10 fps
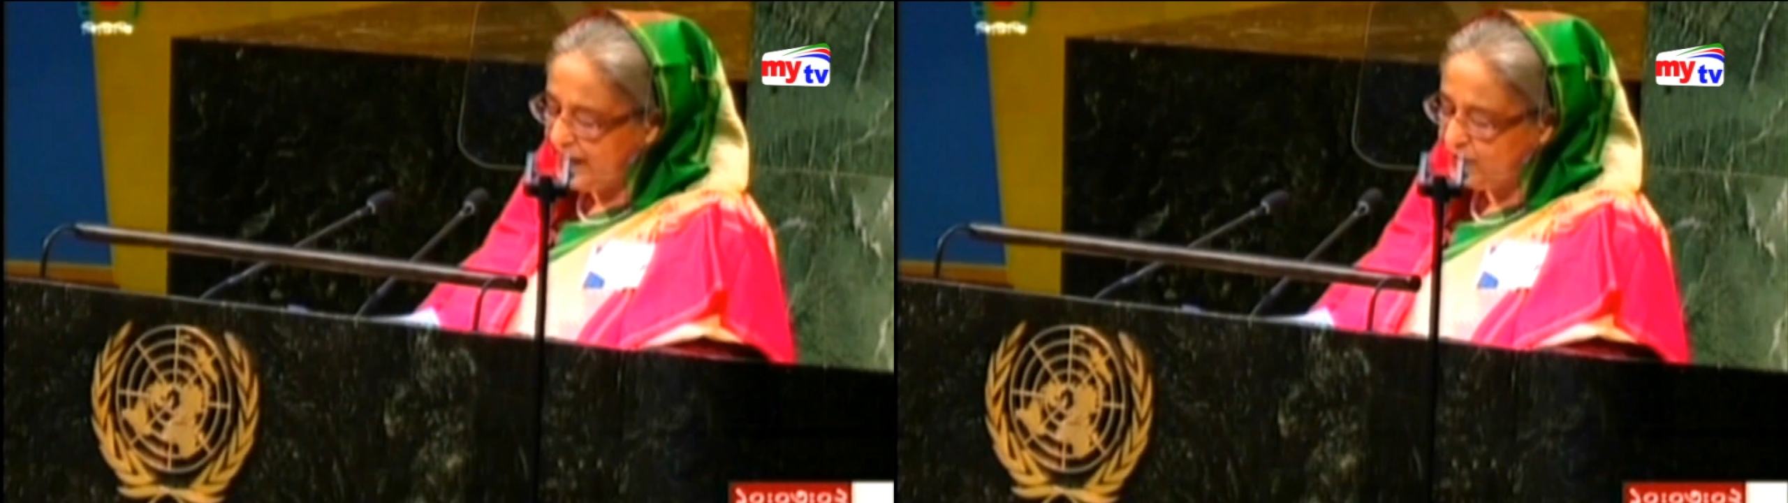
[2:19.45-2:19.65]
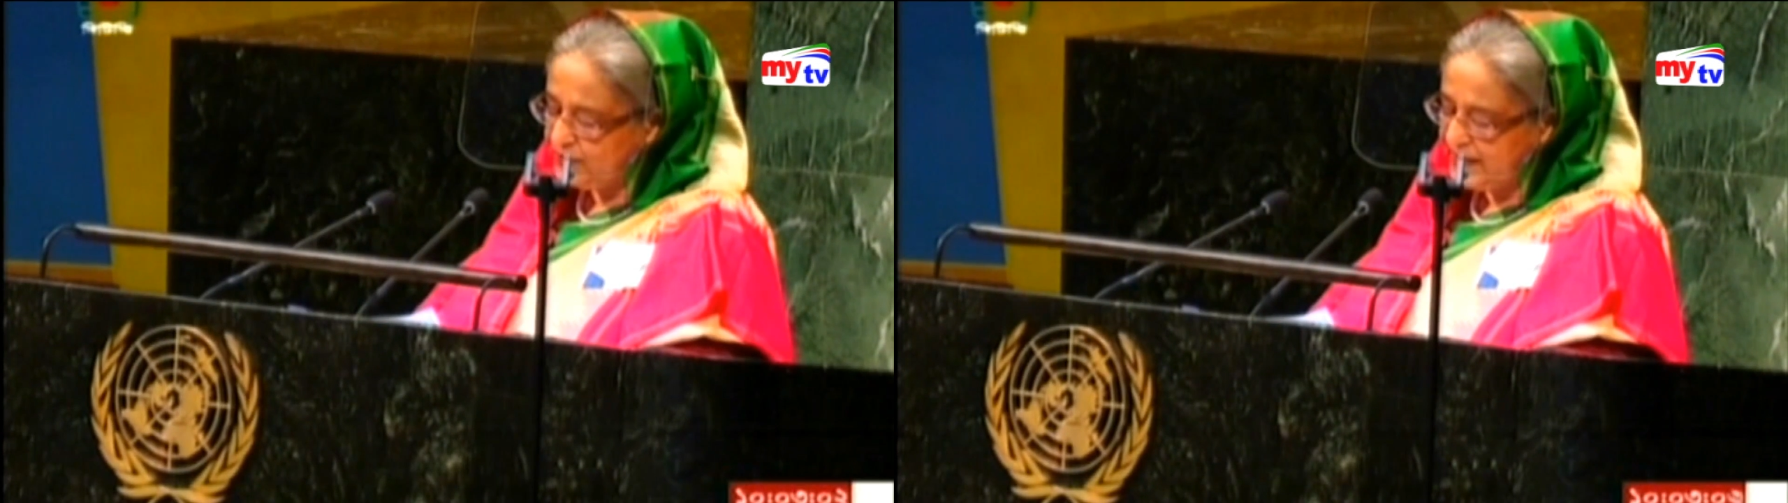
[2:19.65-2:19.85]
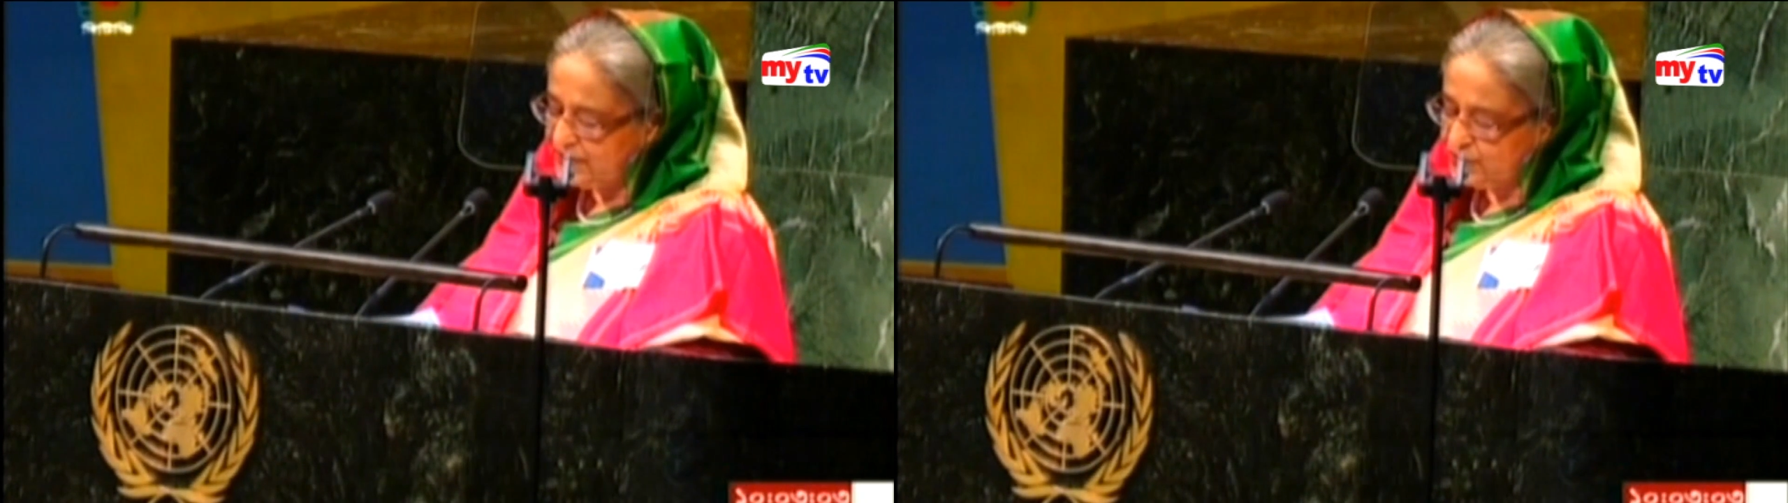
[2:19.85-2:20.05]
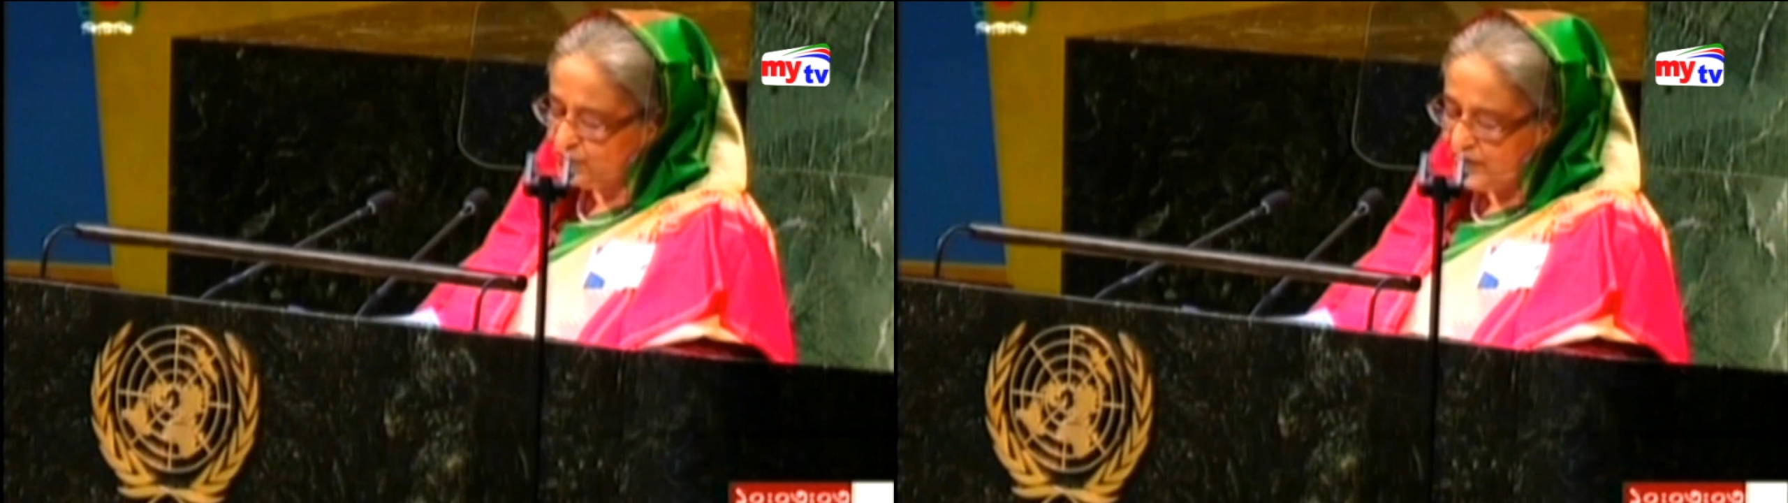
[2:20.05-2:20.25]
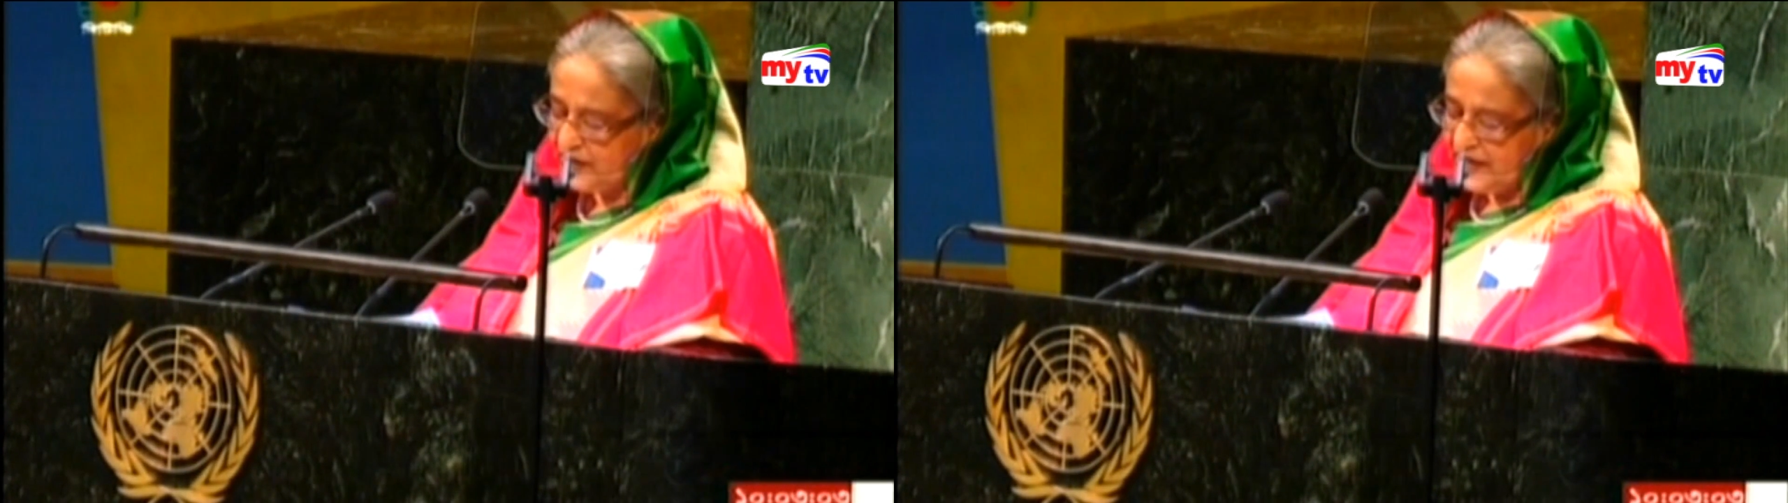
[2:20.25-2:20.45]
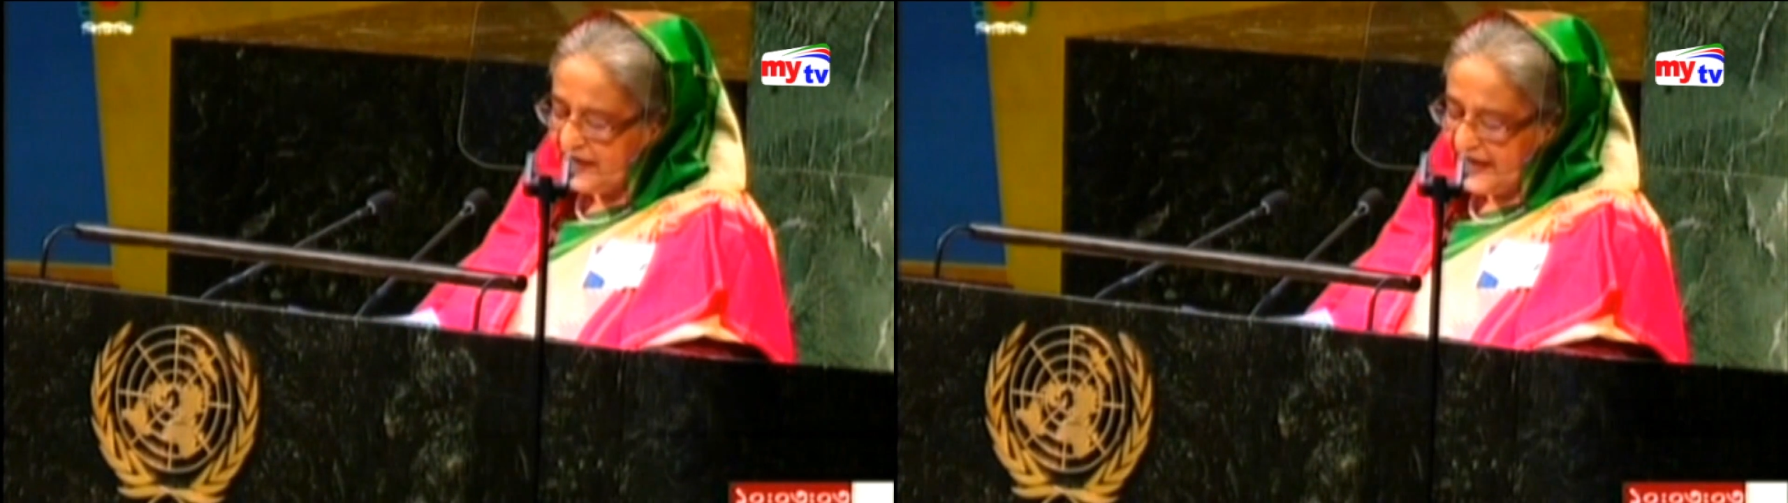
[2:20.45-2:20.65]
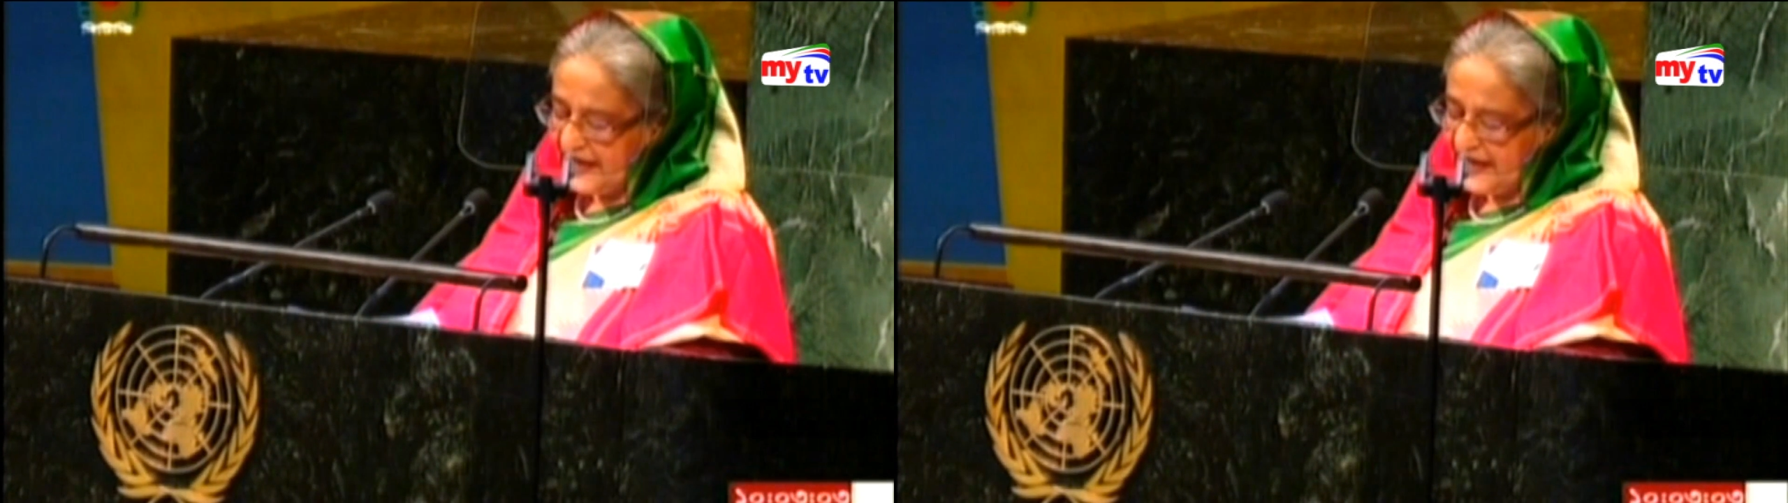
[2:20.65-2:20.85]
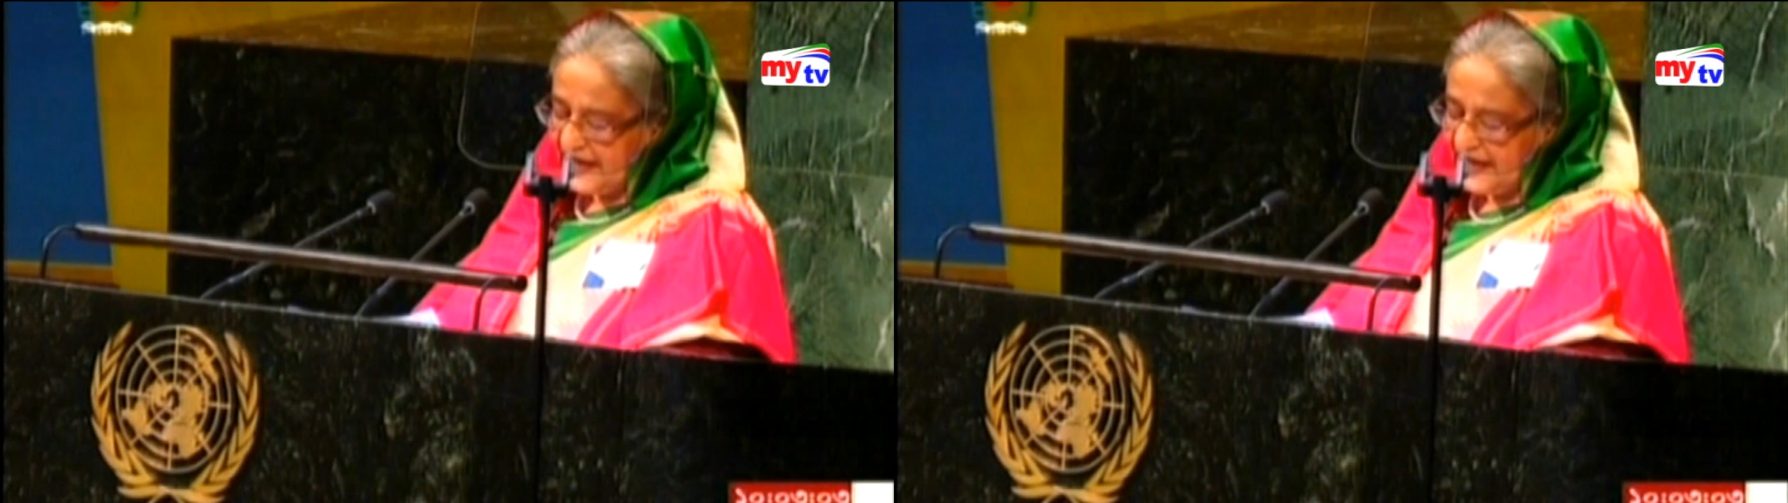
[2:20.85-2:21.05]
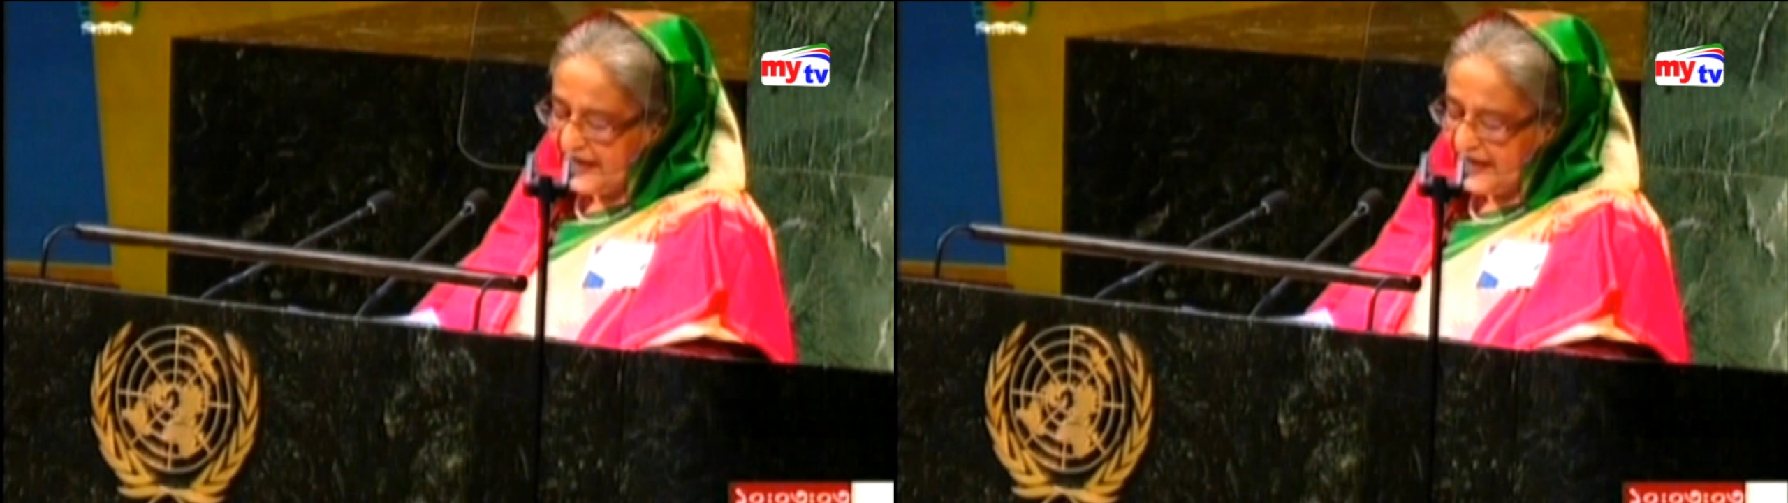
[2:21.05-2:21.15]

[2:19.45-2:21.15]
protect all civilians.